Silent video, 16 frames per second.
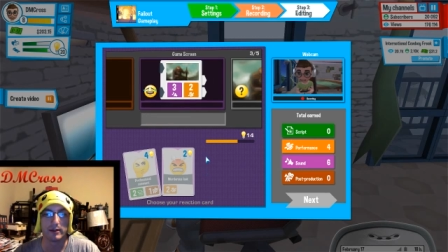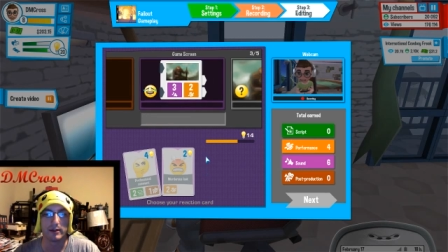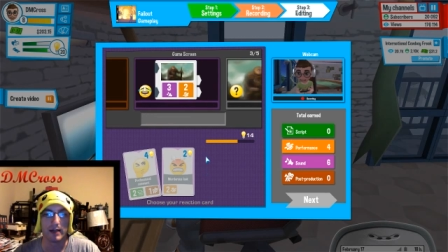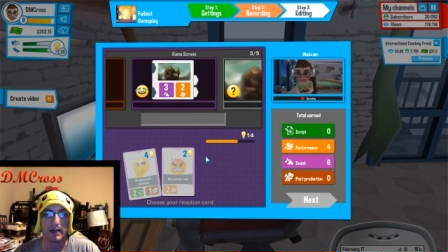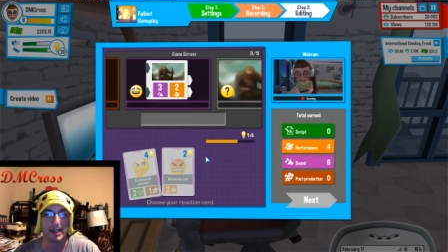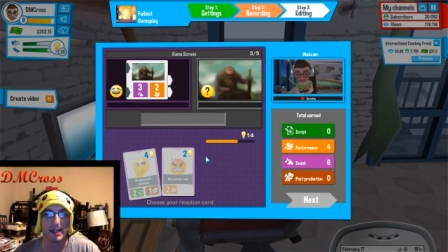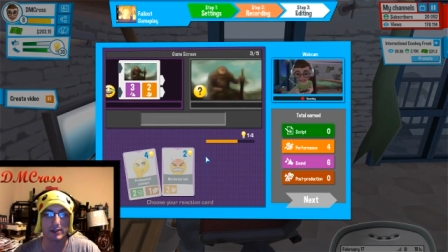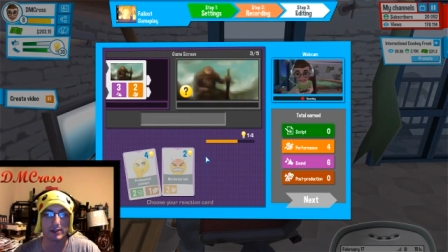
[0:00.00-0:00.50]

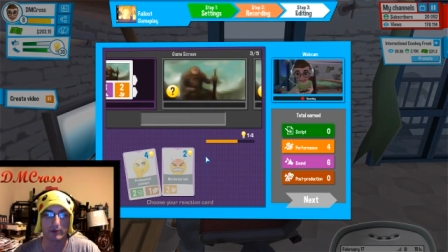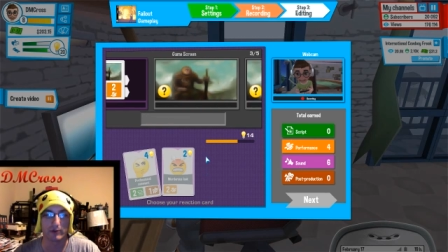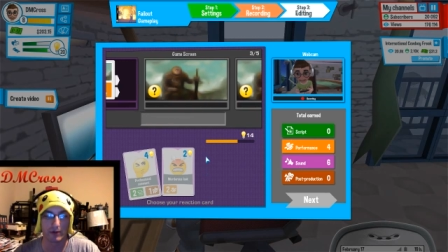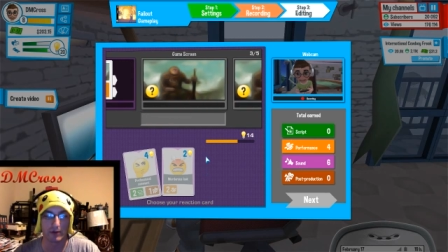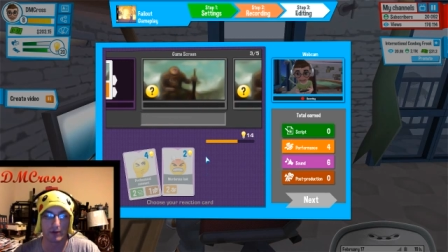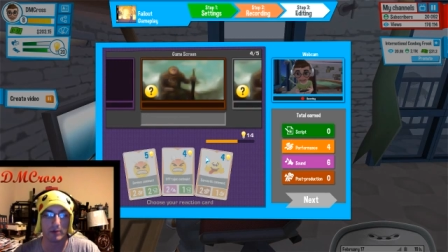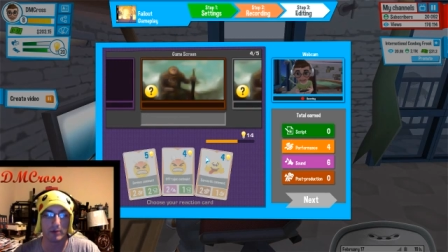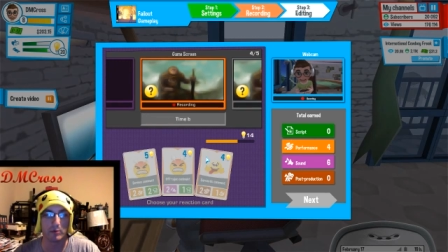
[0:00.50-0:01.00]
I
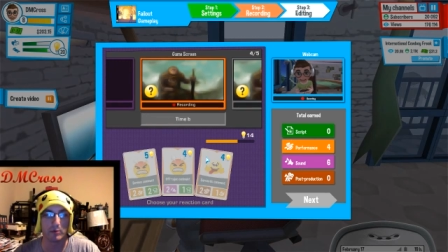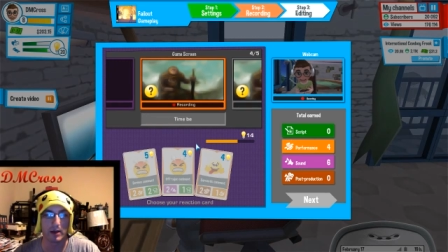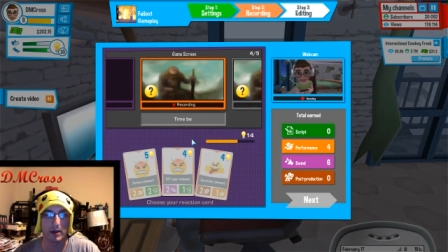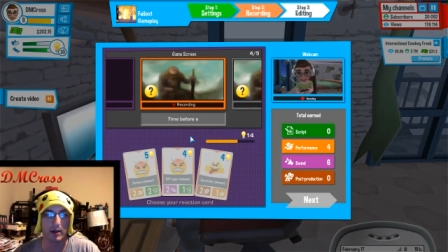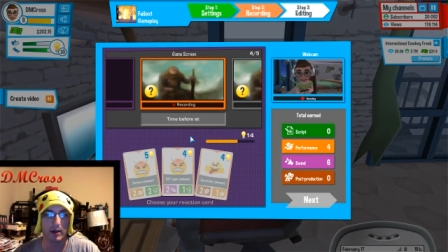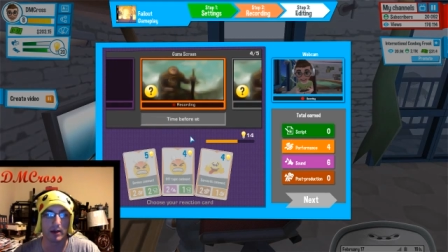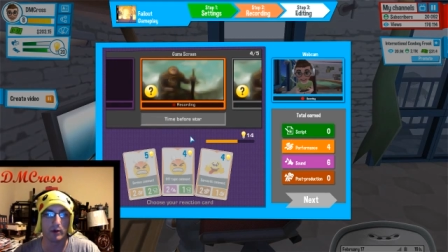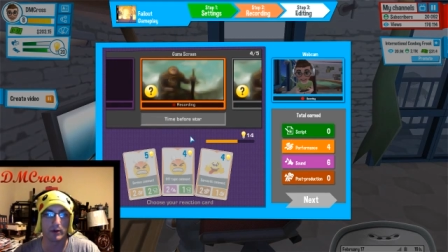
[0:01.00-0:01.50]
scream when
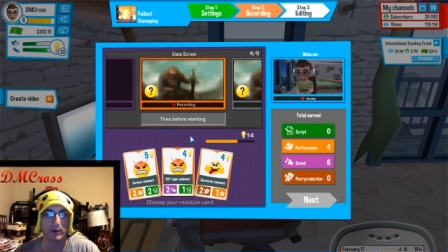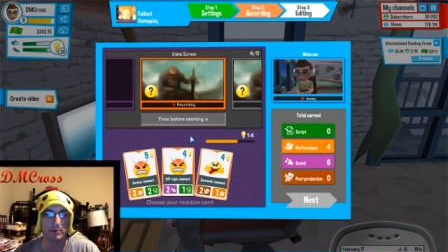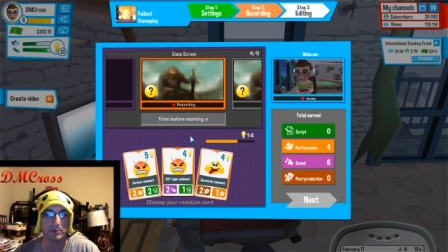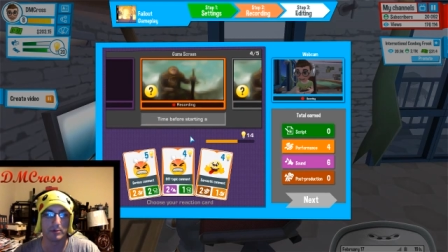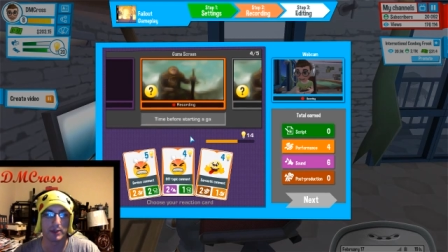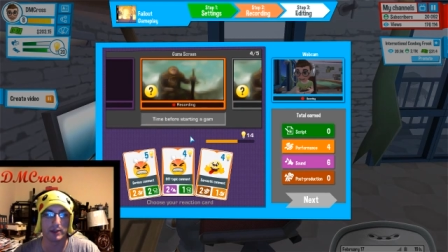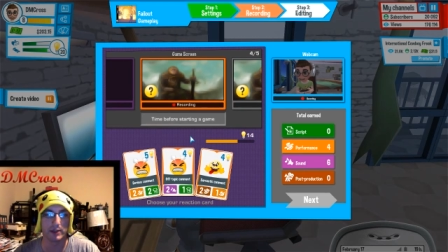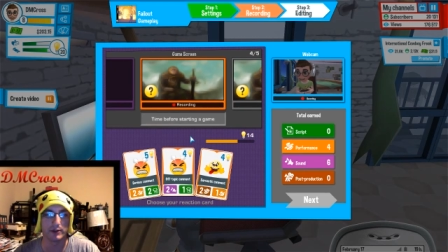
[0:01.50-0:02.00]
I overcome
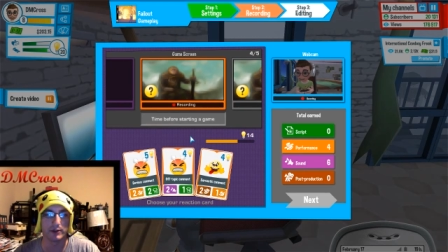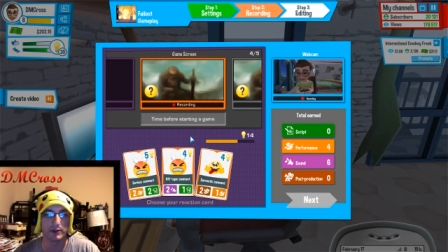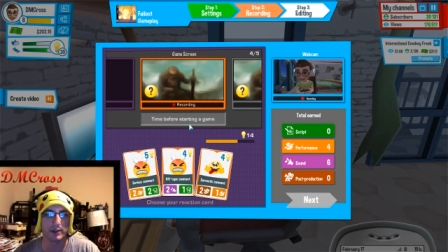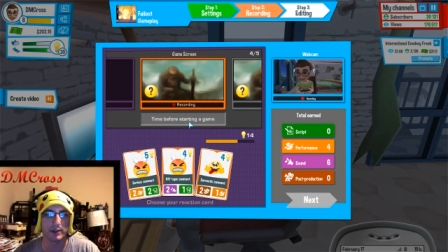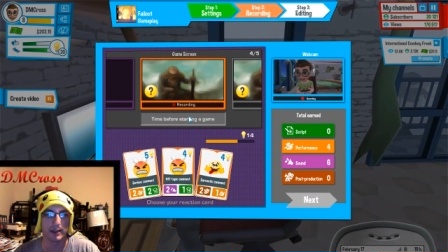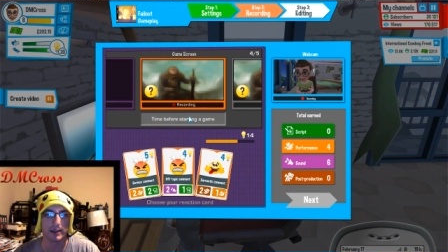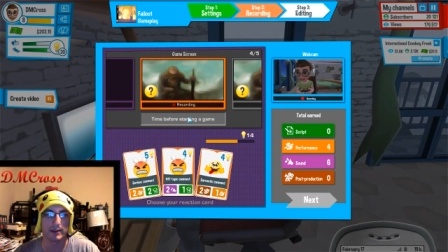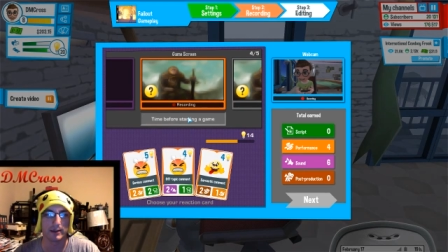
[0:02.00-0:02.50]
challenges,
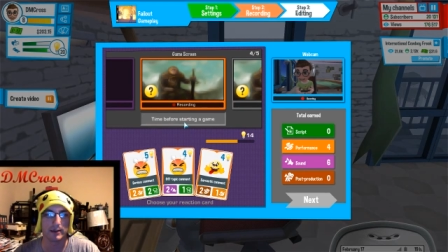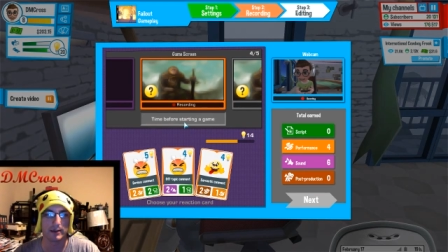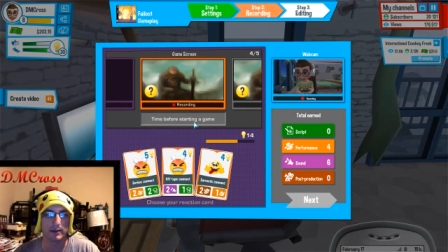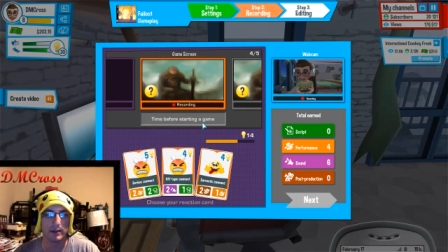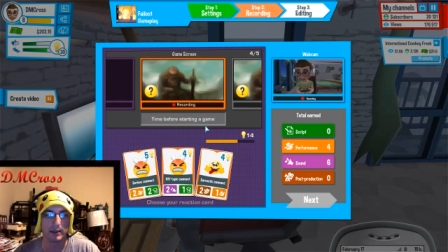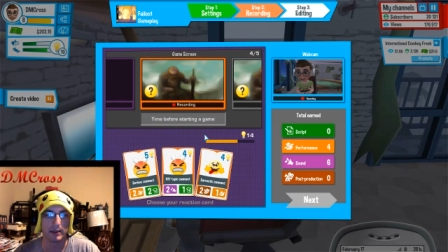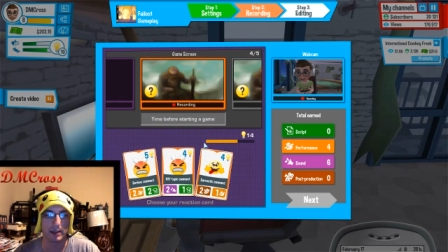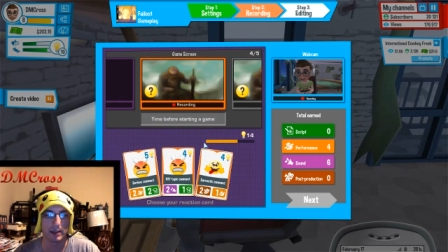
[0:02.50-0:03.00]
I guess.
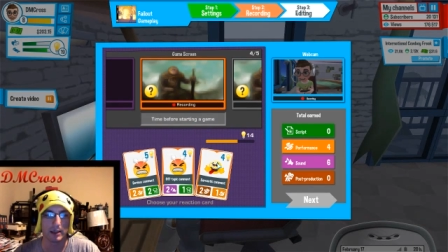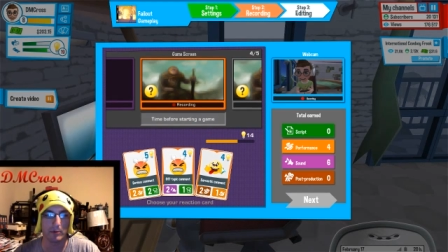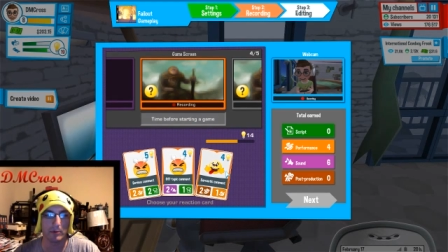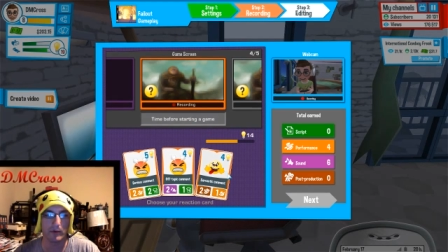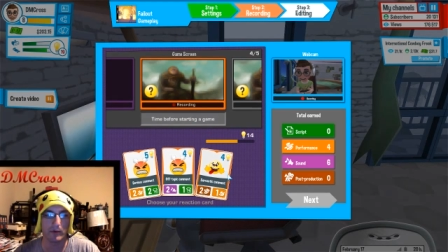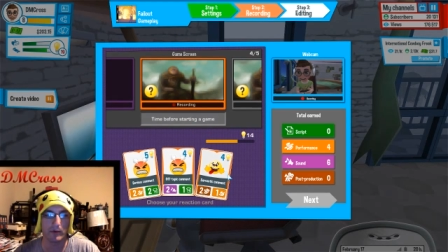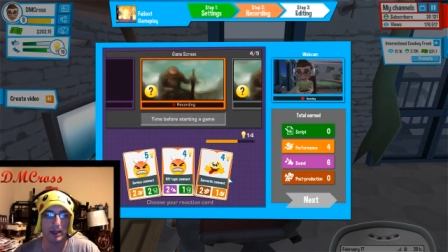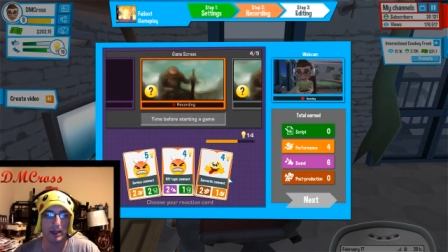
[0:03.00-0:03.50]
Time
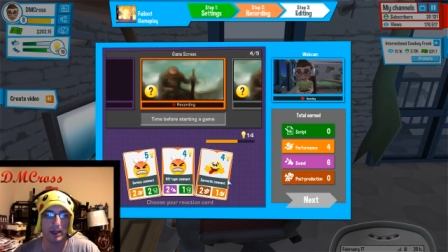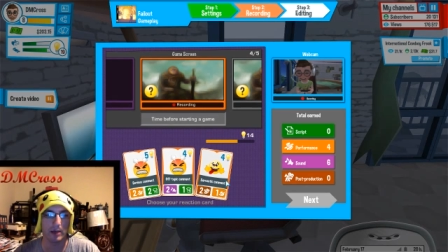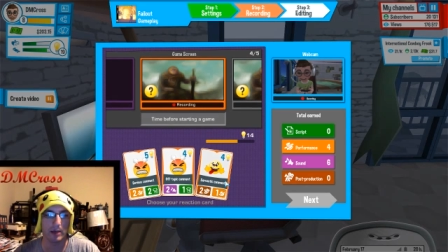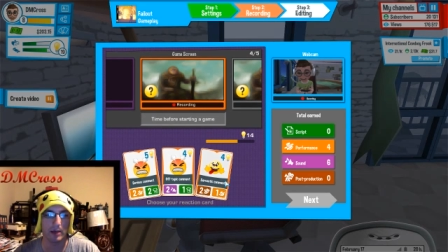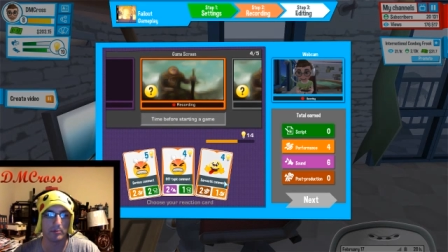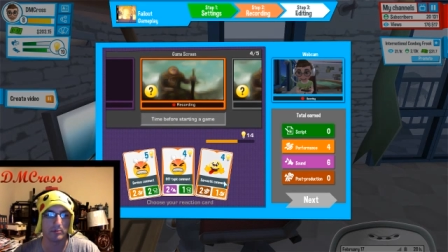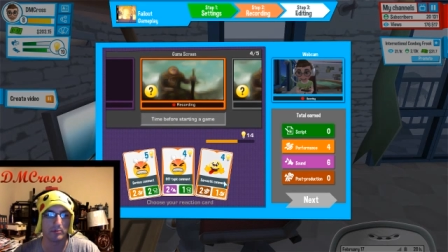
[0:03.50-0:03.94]
before a game.